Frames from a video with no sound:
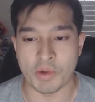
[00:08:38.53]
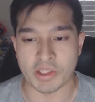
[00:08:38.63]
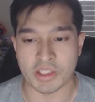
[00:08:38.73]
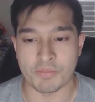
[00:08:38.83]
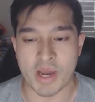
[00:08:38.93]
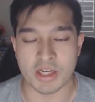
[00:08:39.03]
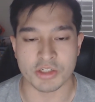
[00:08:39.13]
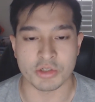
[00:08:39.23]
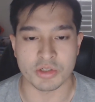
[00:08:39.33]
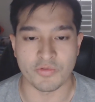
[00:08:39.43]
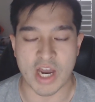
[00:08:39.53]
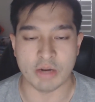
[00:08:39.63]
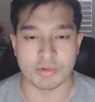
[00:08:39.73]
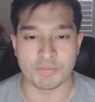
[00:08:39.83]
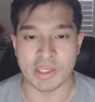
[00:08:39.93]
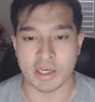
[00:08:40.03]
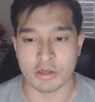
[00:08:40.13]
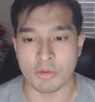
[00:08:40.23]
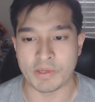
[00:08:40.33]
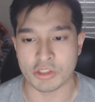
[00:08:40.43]
but he managed to survive with
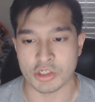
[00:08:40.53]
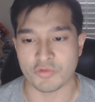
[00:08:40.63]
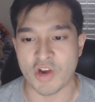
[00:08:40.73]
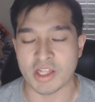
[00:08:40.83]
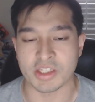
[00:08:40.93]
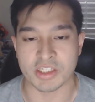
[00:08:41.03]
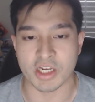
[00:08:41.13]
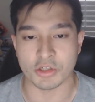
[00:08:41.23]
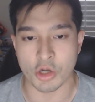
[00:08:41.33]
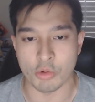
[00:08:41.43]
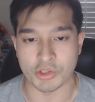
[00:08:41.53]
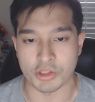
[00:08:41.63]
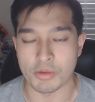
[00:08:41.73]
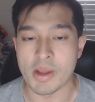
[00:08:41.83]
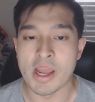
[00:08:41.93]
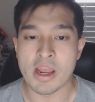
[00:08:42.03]
Beako. Beatrice finally decided to go with him.